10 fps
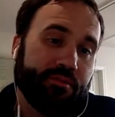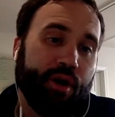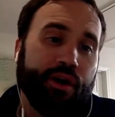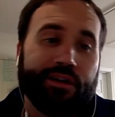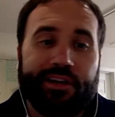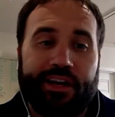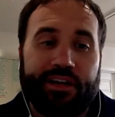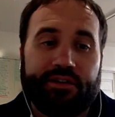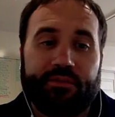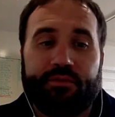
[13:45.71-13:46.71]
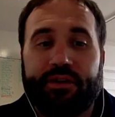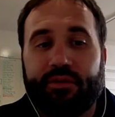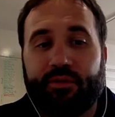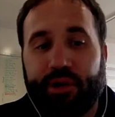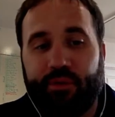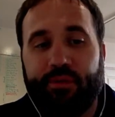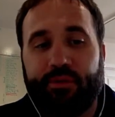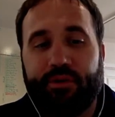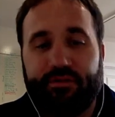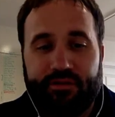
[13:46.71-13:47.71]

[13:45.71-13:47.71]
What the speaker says: market to catch up with how quick we move.